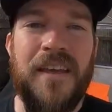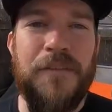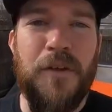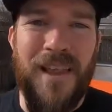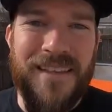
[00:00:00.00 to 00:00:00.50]

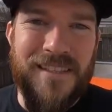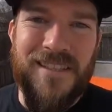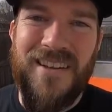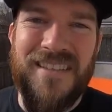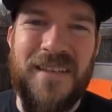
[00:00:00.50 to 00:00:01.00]
If you like this
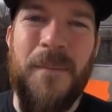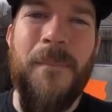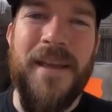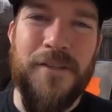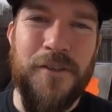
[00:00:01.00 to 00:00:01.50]
content,
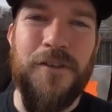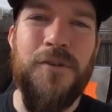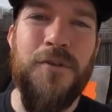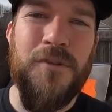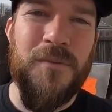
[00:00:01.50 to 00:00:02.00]
make sure
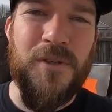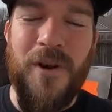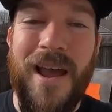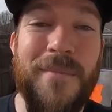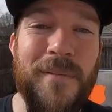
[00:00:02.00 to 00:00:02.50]
to
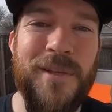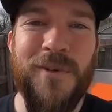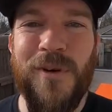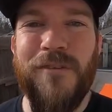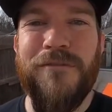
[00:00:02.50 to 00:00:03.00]
subscribe. I'm going to
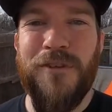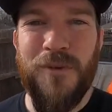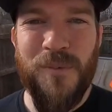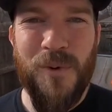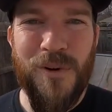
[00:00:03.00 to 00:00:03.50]
do a few
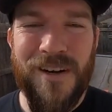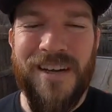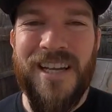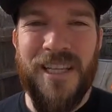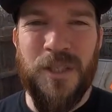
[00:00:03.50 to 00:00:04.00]
more
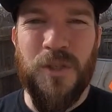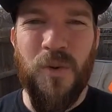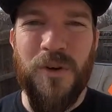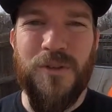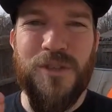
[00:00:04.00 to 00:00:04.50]

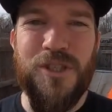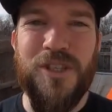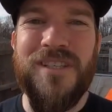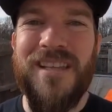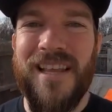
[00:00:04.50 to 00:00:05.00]
tutorials
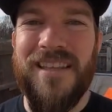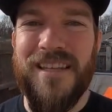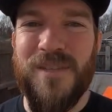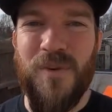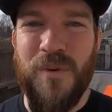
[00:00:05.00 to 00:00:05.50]
just like
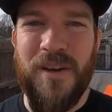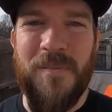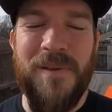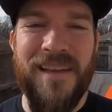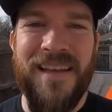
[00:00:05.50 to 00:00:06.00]
this where we're going
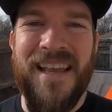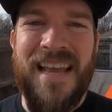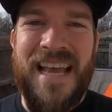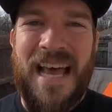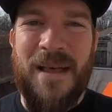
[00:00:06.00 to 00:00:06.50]
to pick
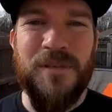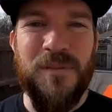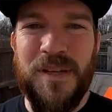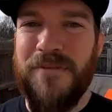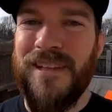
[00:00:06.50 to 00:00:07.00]

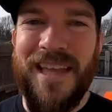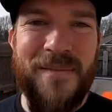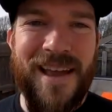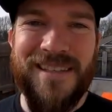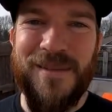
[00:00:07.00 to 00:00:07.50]
some different
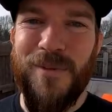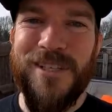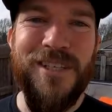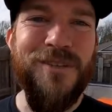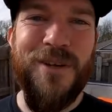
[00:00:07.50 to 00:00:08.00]
laybacks, some
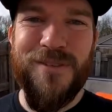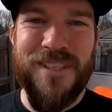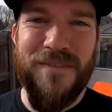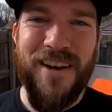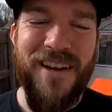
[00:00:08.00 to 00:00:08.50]
ones that you don't
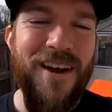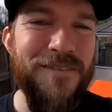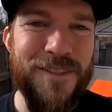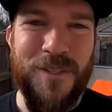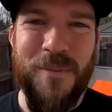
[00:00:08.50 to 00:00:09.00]
see very
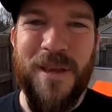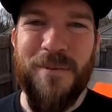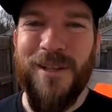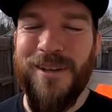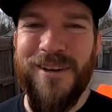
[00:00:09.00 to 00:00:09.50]
often. You'll be
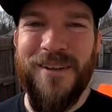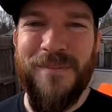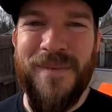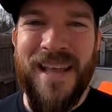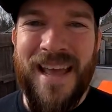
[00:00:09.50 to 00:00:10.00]
able to learn
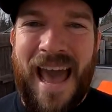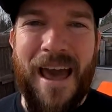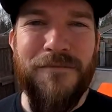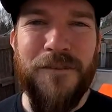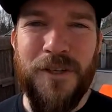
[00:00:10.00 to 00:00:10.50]
them,
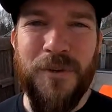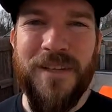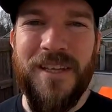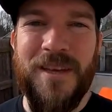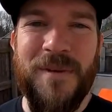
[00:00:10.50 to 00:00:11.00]
have fun
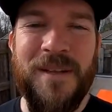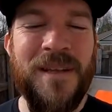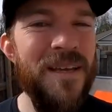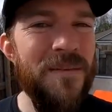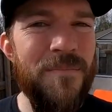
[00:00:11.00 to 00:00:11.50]
doing them, and
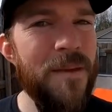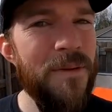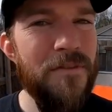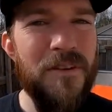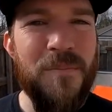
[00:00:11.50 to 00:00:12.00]
maybe
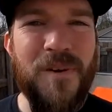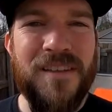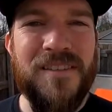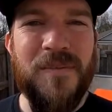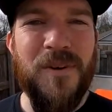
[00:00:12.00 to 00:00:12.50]
even
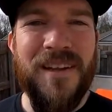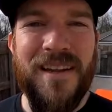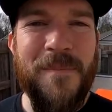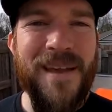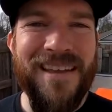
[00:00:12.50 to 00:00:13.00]
impress someone at
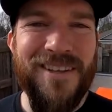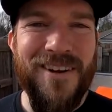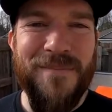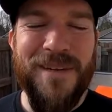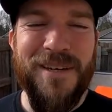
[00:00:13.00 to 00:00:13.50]
a
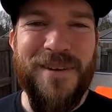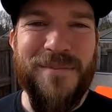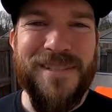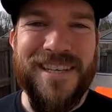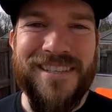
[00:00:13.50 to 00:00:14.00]
backyard mini
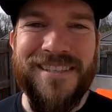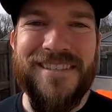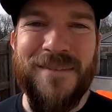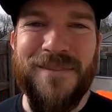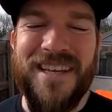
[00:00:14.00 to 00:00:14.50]
ramp session
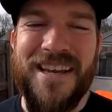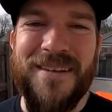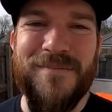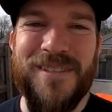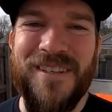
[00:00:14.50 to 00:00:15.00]

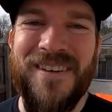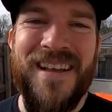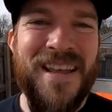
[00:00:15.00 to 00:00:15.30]
sometime. So